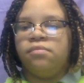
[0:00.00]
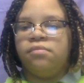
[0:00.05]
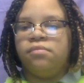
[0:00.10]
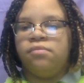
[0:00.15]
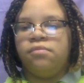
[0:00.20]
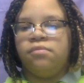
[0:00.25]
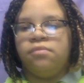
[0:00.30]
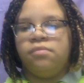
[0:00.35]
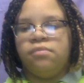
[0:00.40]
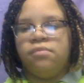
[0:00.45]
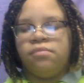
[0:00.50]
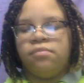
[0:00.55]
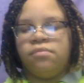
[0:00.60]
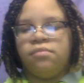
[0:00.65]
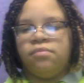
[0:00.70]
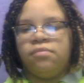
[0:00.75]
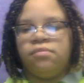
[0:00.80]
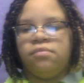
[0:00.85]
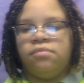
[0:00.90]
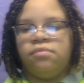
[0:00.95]

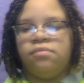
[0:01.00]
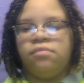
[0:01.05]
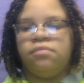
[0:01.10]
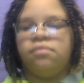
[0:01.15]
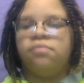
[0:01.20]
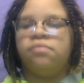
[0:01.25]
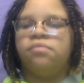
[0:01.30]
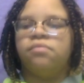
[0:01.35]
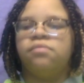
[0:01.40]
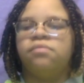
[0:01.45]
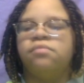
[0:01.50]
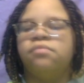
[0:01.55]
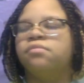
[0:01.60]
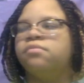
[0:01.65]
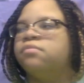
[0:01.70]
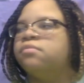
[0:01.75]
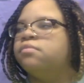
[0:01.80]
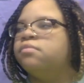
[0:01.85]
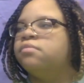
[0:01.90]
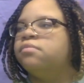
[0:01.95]

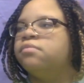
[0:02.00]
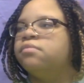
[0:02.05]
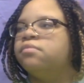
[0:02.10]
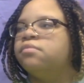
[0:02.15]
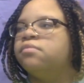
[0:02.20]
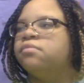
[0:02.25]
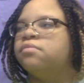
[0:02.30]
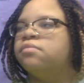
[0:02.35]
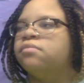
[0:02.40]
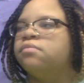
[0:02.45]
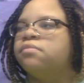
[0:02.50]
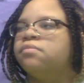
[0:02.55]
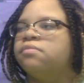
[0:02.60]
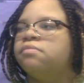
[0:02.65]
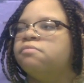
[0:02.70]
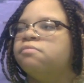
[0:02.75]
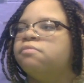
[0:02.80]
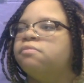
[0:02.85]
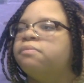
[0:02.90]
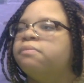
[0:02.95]

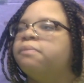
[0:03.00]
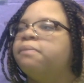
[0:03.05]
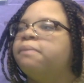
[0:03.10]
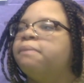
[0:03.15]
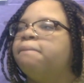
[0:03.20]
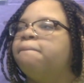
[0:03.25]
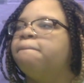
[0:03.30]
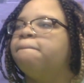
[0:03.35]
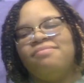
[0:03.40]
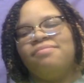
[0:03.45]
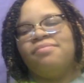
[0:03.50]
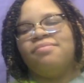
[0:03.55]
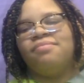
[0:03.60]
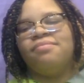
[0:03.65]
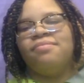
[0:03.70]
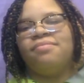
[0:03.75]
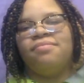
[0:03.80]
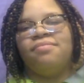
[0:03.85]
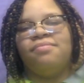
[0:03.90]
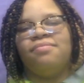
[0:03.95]

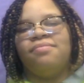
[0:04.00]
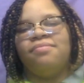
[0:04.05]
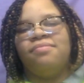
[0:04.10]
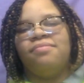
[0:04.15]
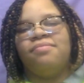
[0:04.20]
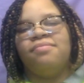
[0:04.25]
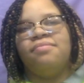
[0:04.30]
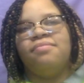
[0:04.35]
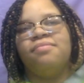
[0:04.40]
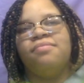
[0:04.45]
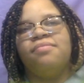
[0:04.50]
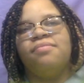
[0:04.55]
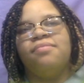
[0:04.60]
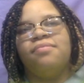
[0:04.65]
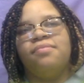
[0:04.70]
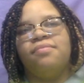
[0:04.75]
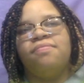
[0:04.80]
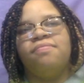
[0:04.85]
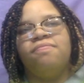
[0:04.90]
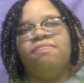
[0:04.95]

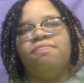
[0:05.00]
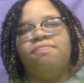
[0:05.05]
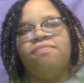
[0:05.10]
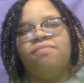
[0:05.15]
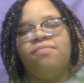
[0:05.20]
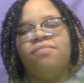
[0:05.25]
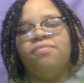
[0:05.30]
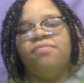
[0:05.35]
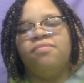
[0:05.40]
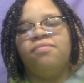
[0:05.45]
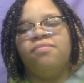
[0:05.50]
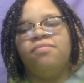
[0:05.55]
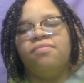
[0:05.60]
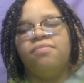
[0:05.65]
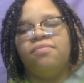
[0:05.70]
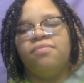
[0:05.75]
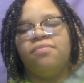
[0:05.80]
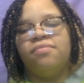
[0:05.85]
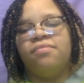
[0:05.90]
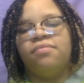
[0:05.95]

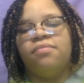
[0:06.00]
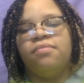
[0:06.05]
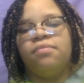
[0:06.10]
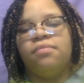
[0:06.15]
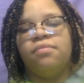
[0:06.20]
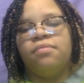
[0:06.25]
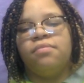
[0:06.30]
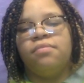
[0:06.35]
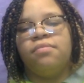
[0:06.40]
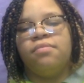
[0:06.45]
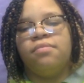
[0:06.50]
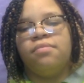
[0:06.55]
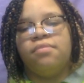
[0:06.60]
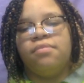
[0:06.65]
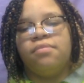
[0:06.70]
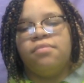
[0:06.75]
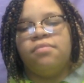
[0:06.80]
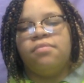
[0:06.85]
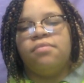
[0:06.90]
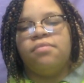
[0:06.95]

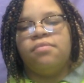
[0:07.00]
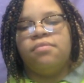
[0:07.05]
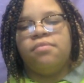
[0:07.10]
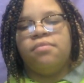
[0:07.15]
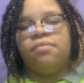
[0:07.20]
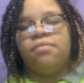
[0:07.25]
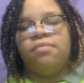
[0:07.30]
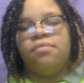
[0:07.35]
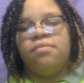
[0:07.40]
No words are spoken by the person on screen.